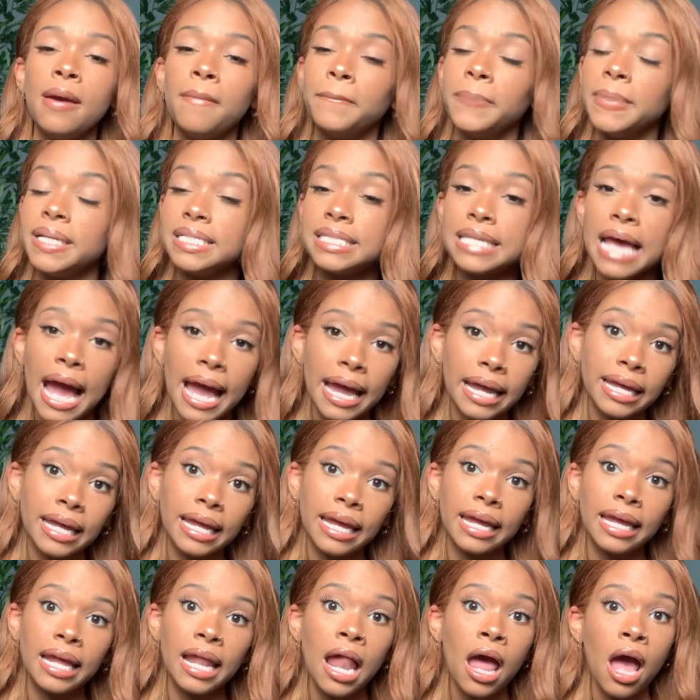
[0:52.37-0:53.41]
me dyeing
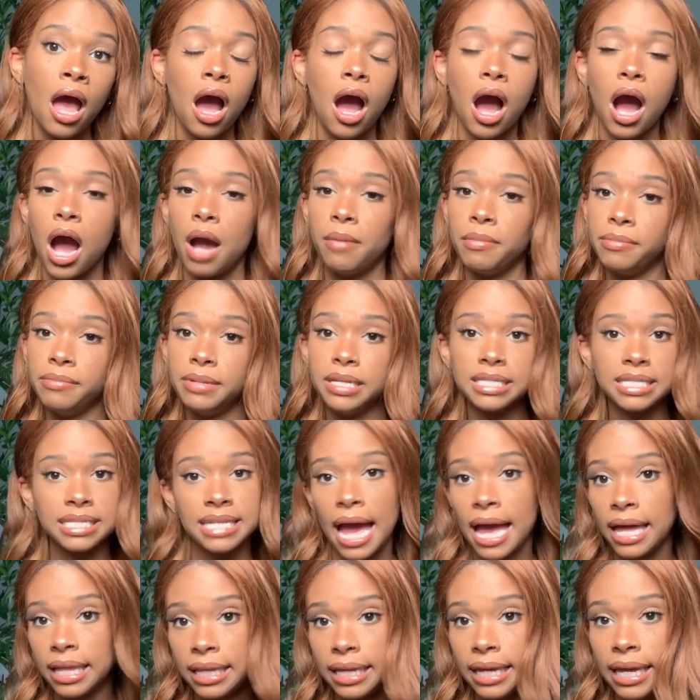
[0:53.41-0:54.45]
it Um, and me
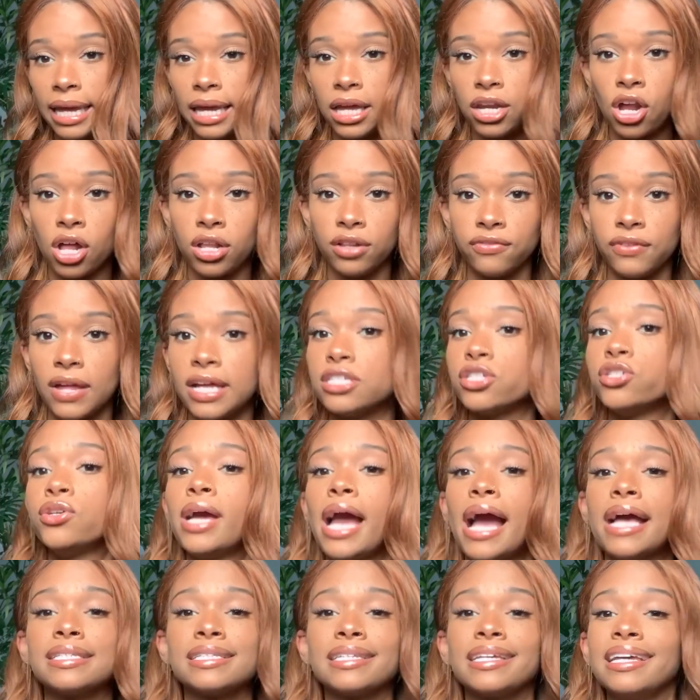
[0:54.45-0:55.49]
styling it and all of that, so you
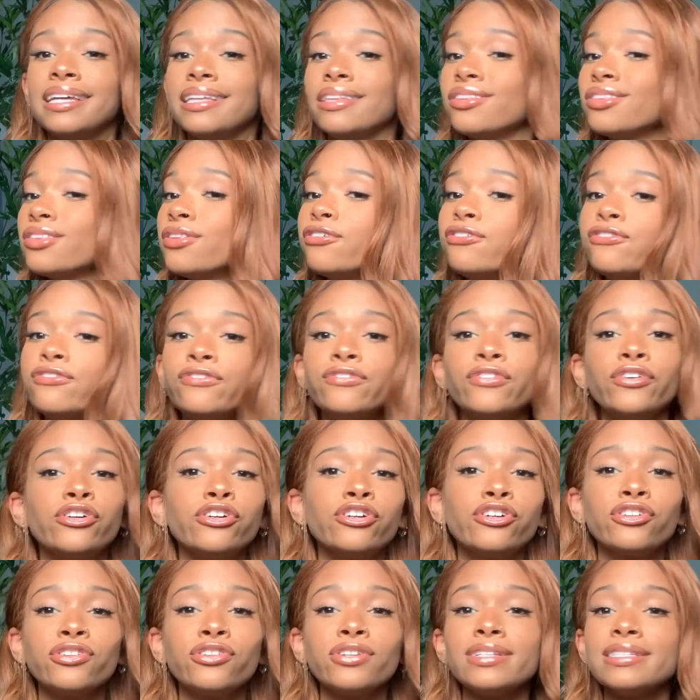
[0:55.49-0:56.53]
guys can get the
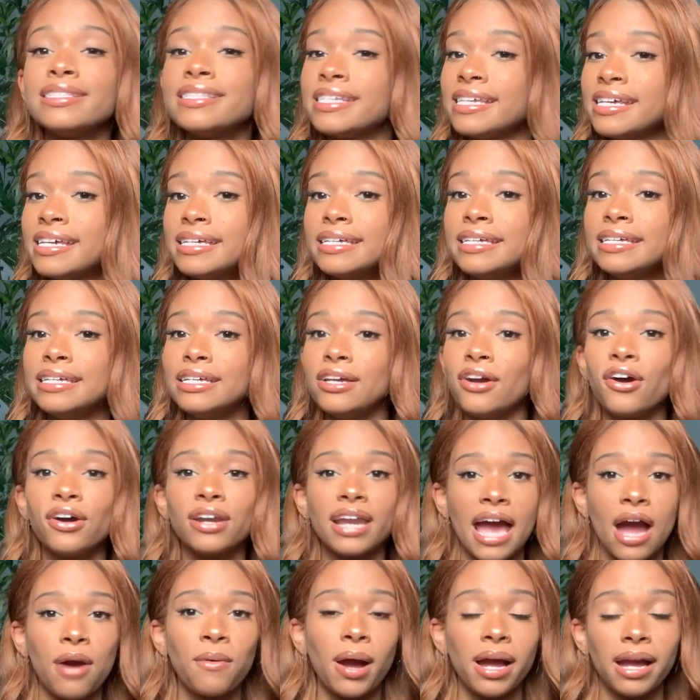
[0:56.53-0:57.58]
full tea on
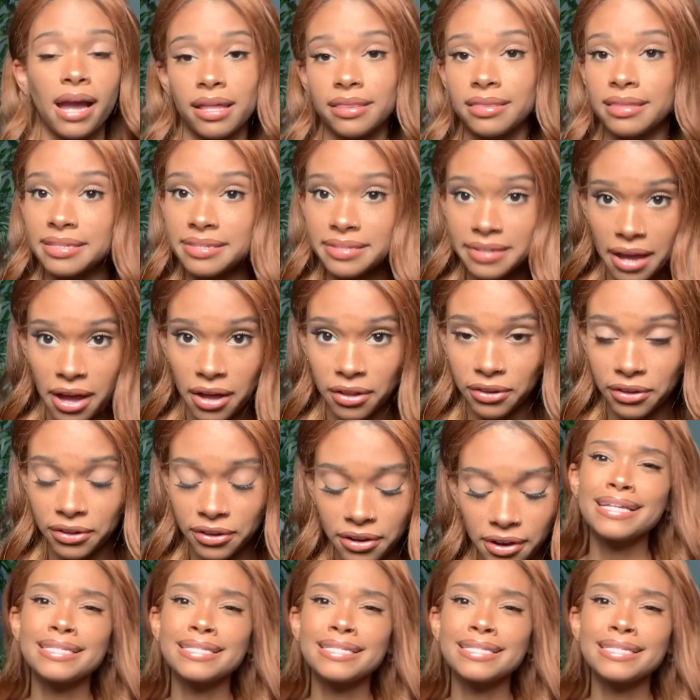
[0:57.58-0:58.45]
how I got this color.